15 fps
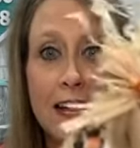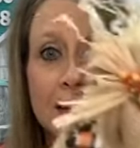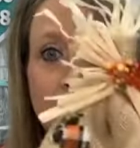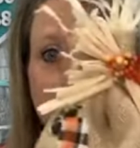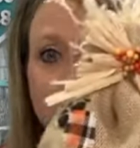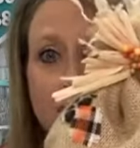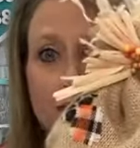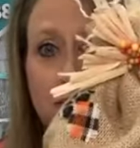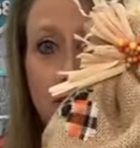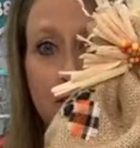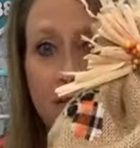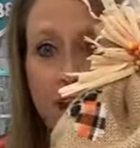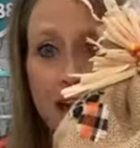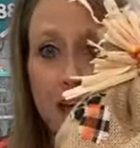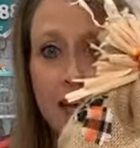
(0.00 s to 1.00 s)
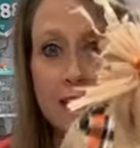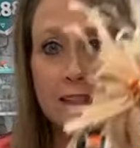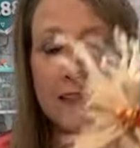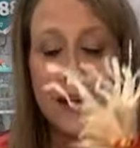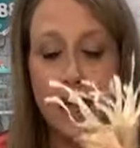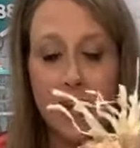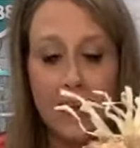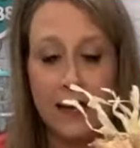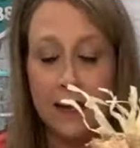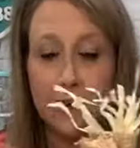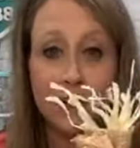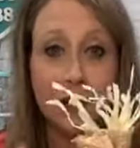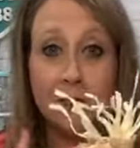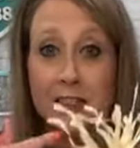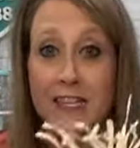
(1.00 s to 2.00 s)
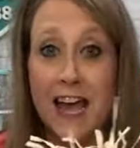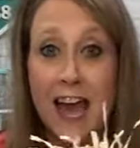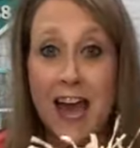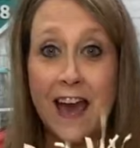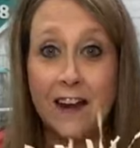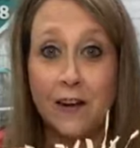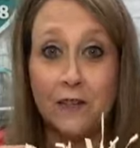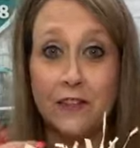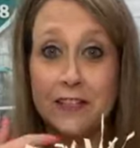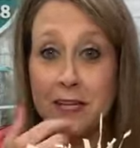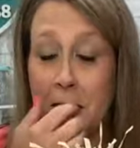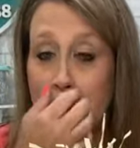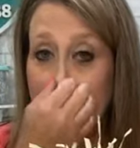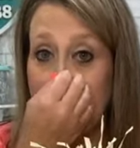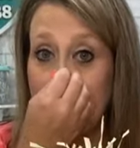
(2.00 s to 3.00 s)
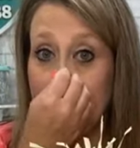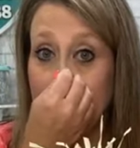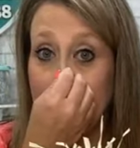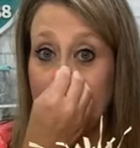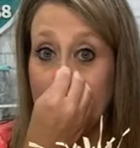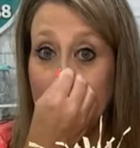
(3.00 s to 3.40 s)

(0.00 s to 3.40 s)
do his little face and do his hat on the top.